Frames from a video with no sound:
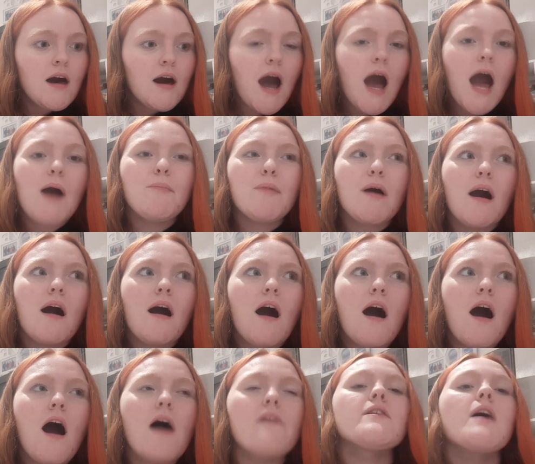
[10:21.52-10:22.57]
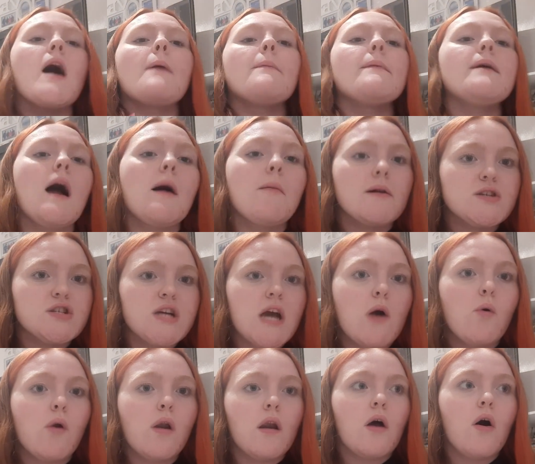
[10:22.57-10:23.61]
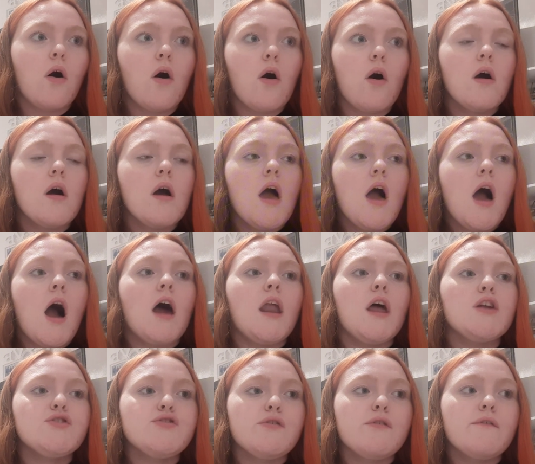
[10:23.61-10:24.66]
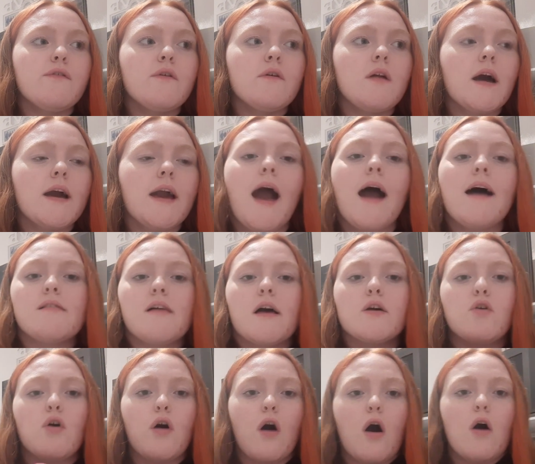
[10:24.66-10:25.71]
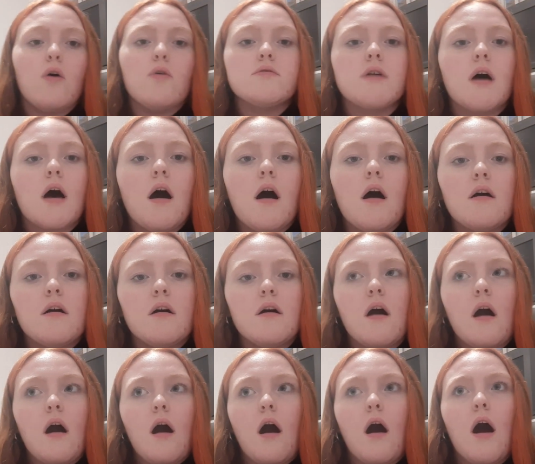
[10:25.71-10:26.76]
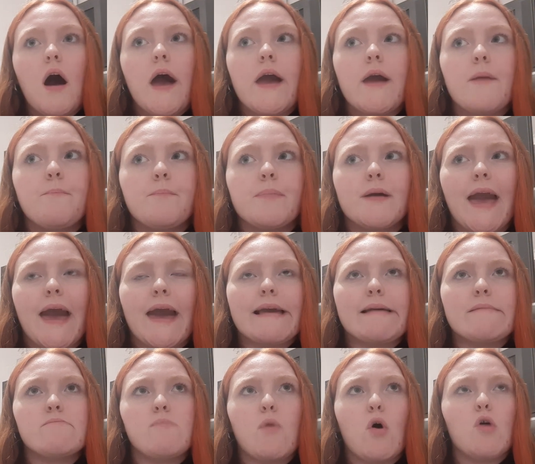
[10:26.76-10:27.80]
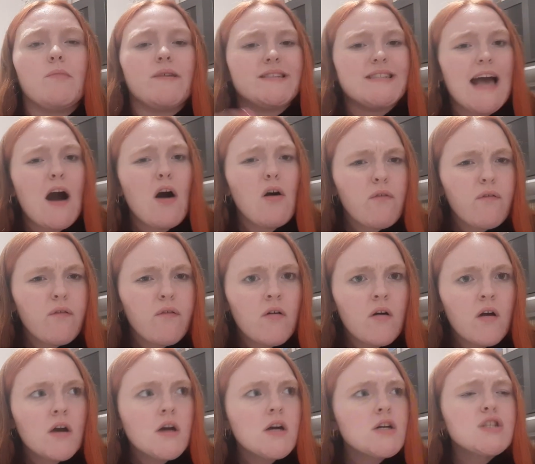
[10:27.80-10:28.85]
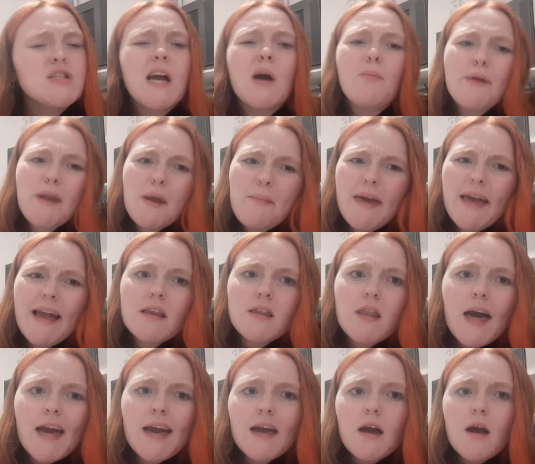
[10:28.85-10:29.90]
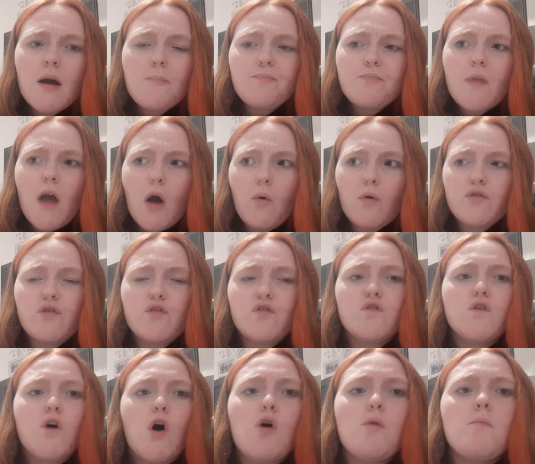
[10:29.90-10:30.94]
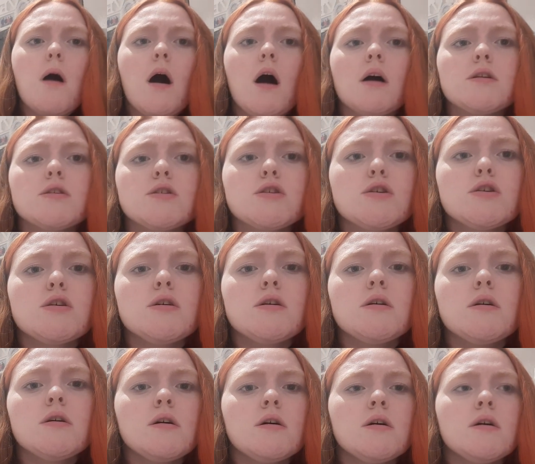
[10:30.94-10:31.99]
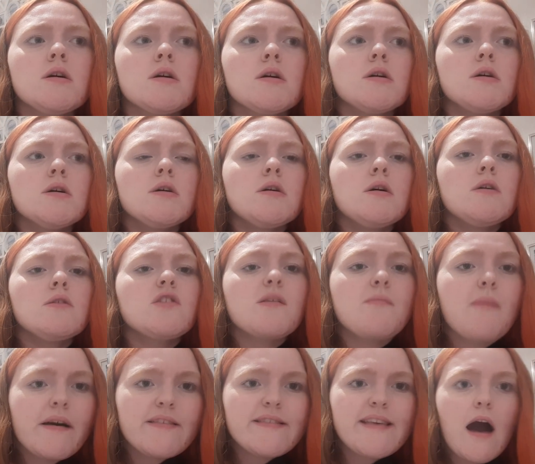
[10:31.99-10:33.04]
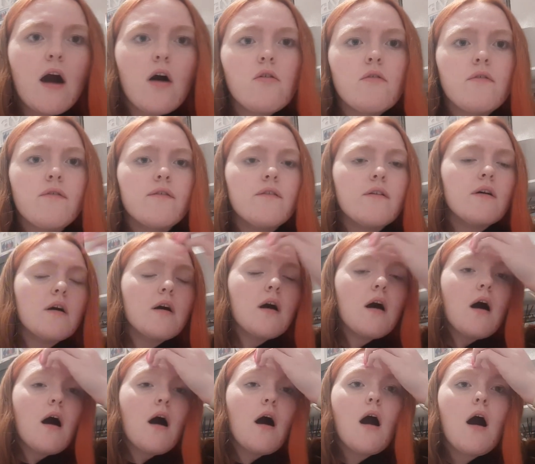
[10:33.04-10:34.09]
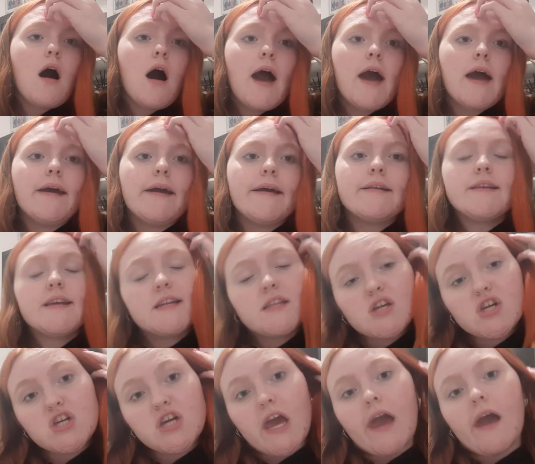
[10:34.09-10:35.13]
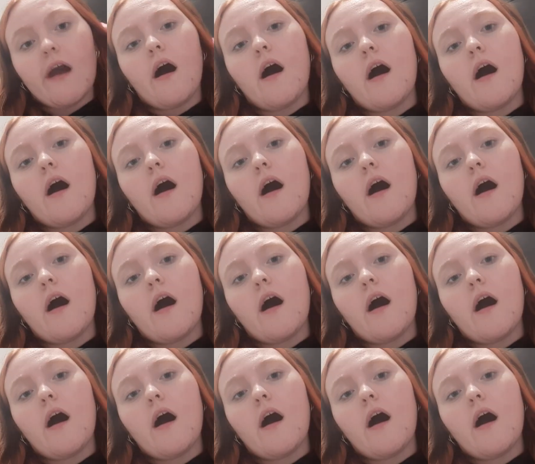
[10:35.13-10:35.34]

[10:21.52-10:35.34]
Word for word: I'm I'm coming out my shell a lot, and I do feel like as I got older, I became more myself. Do you get what I mean? Like I wasn't so much to myself. I did share.